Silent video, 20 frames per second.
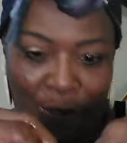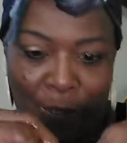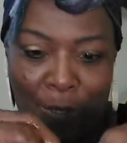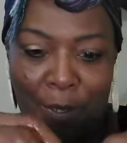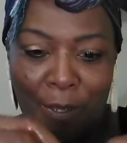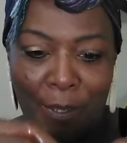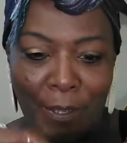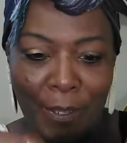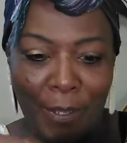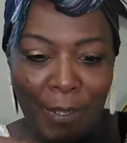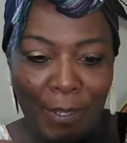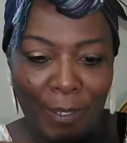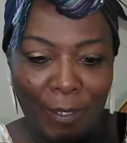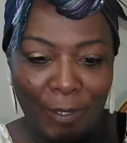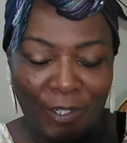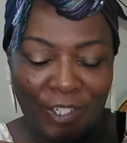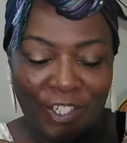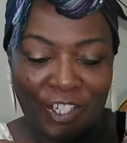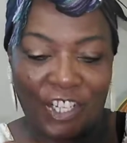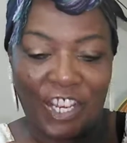
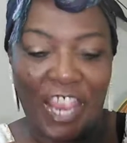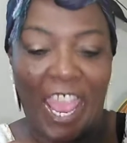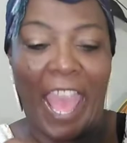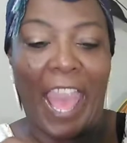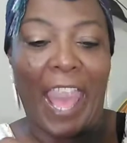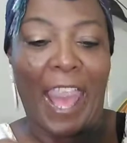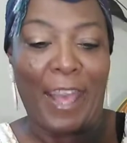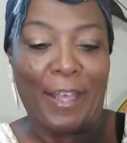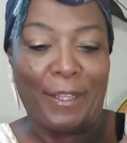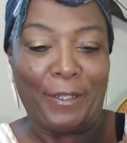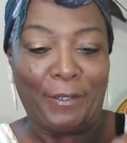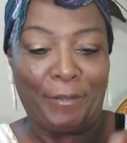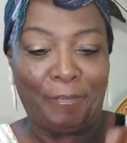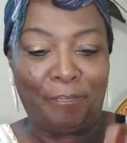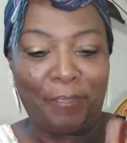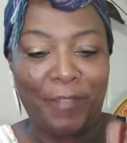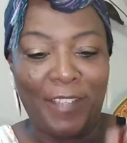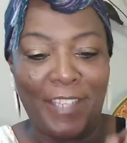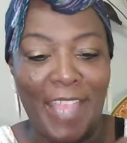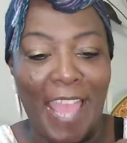Ooh-cha.
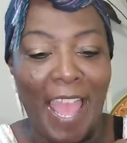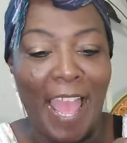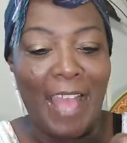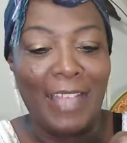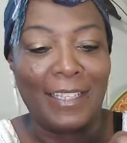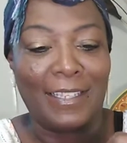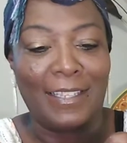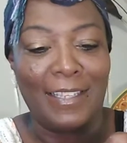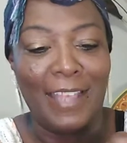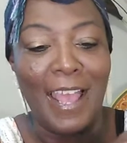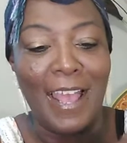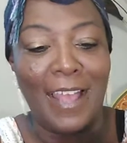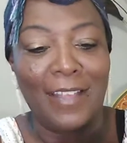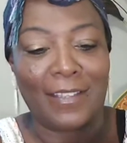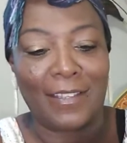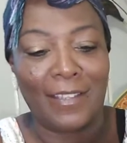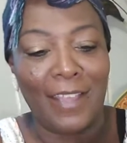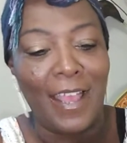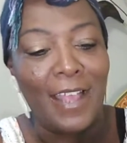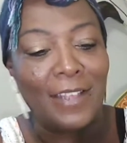Yes, yes,
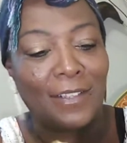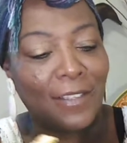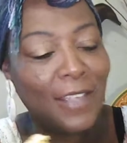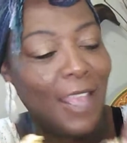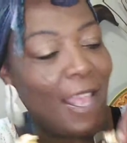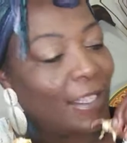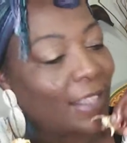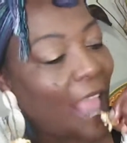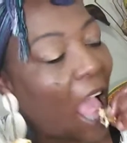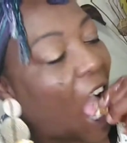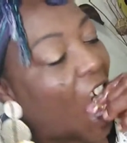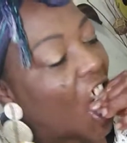yes, yes.